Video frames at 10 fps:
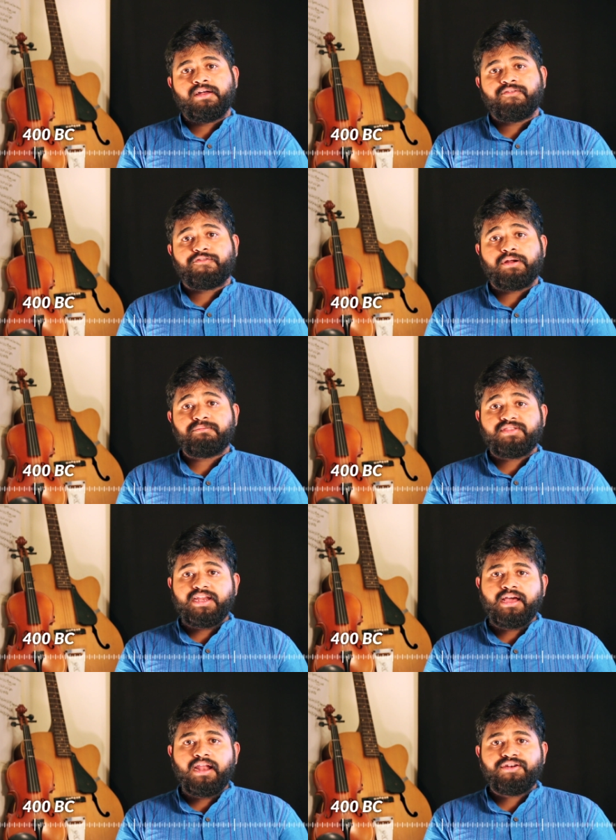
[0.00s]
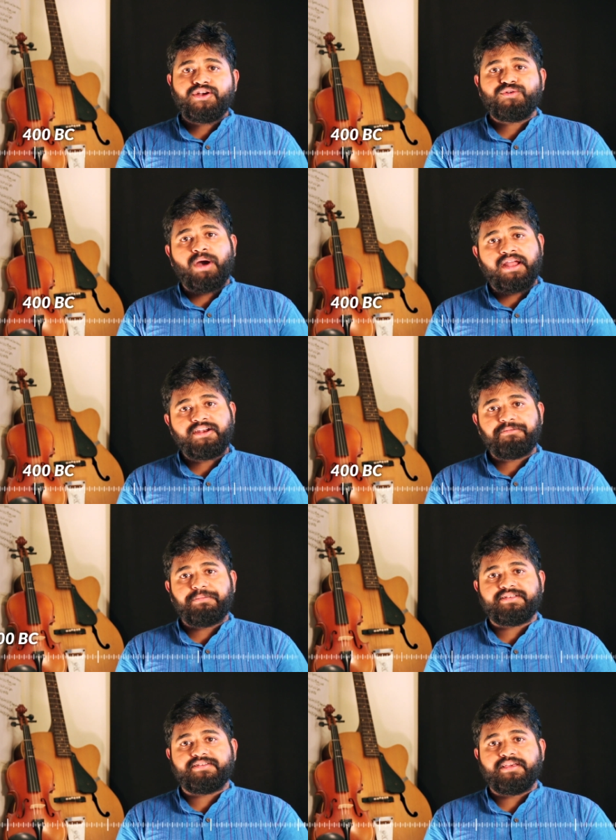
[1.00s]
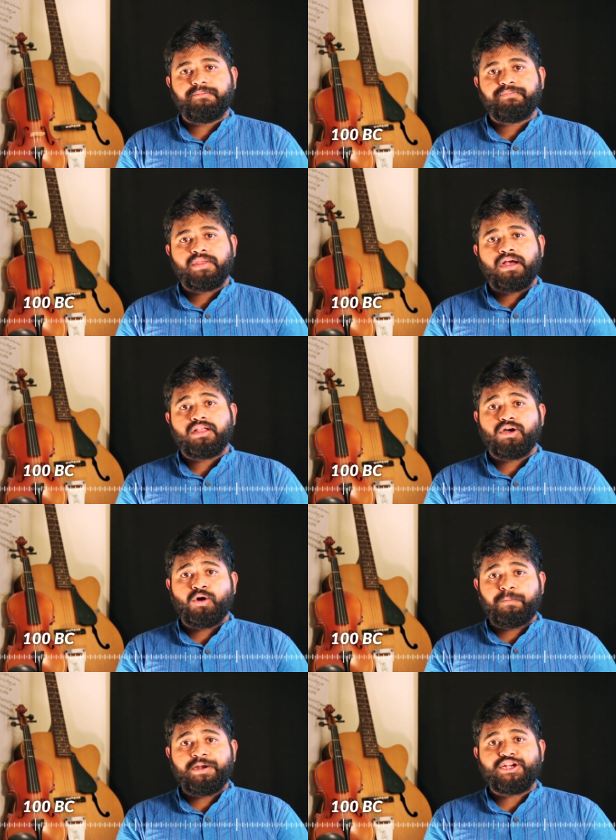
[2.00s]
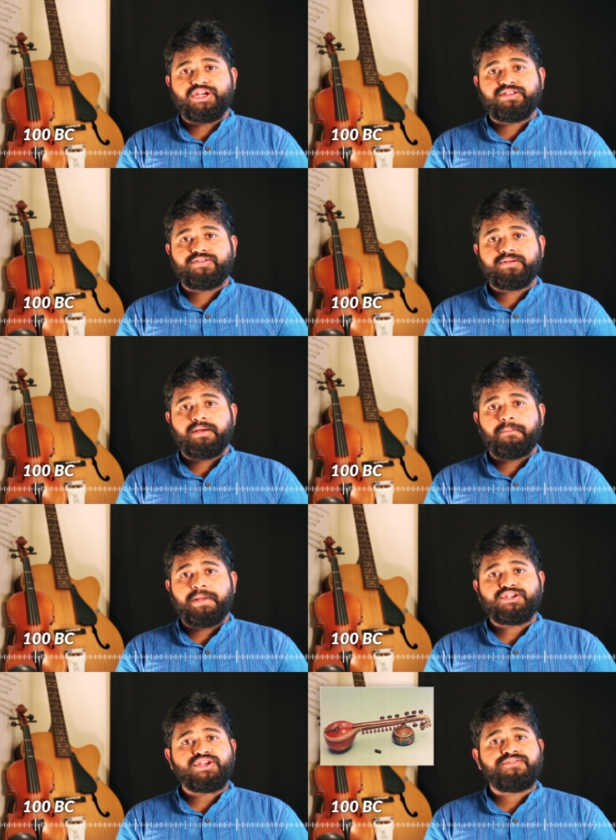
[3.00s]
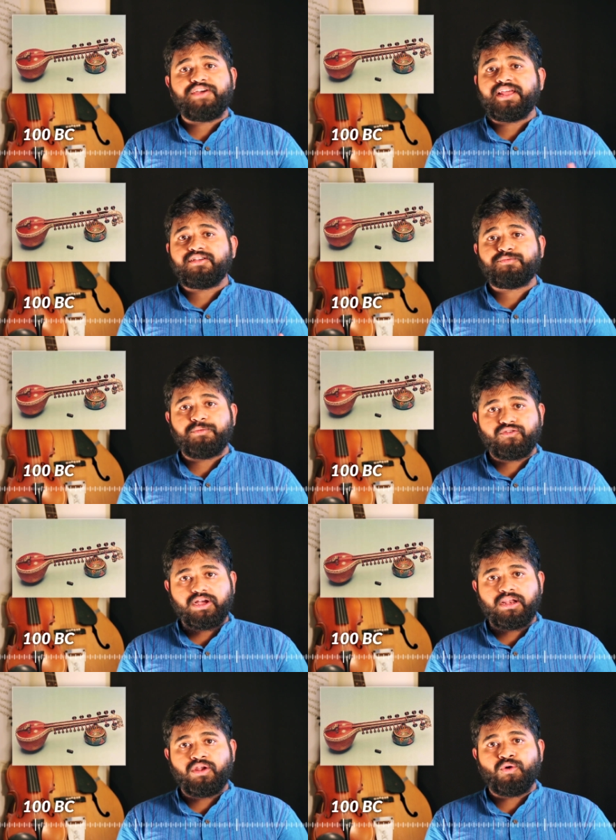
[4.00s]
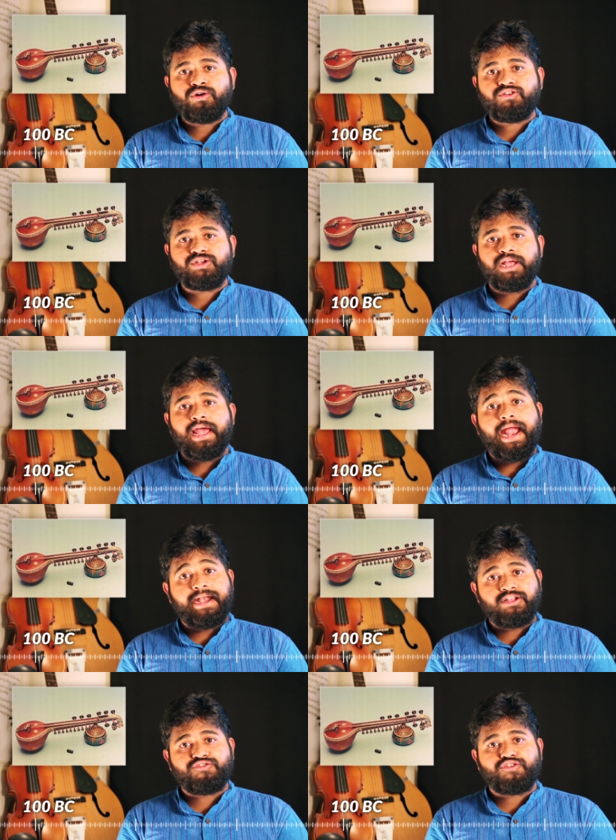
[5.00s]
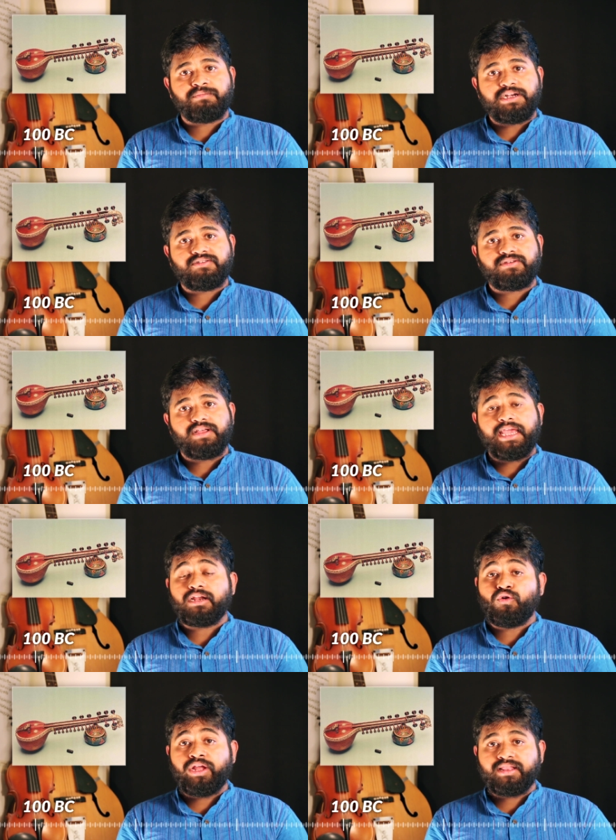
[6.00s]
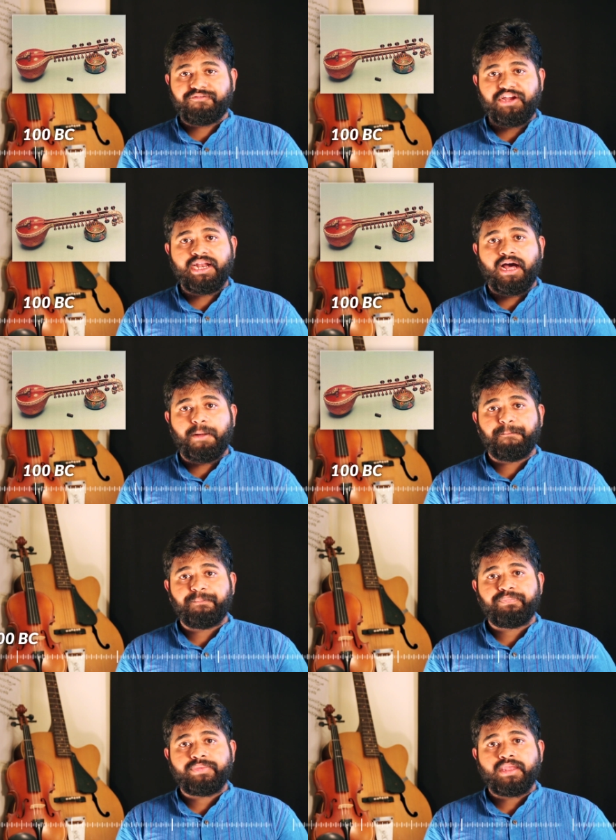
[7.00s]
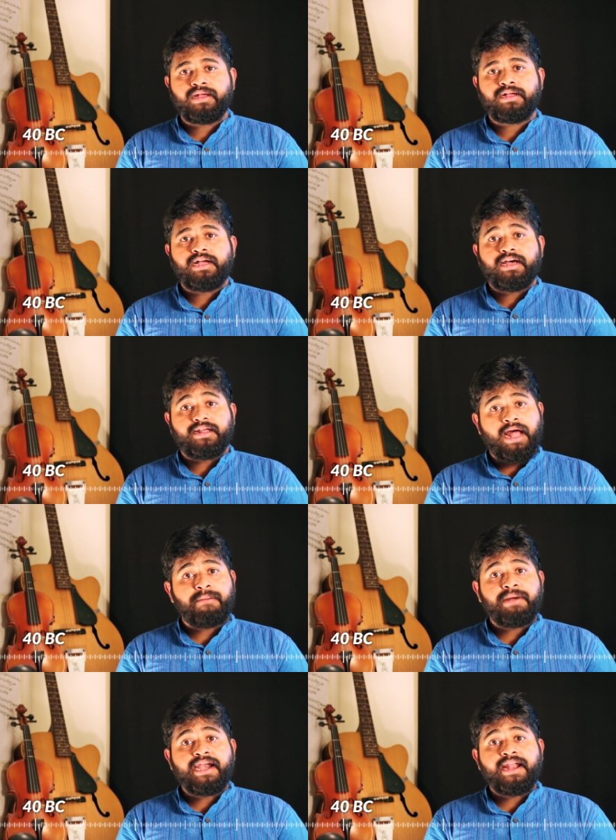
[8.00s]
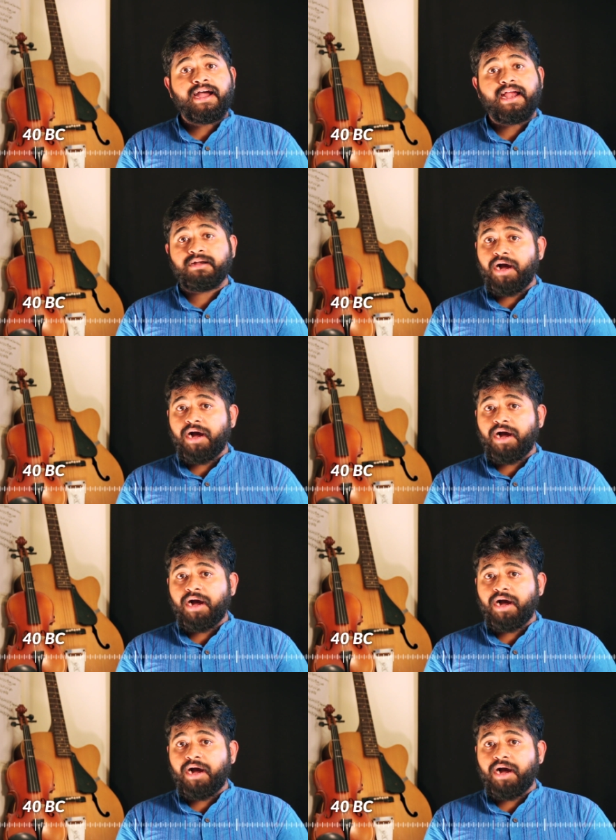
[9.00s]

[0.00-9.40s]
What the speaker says: From 300 to 100 BC, the Upanishads mention various musical notes and instruments including the Veena. Ramayana and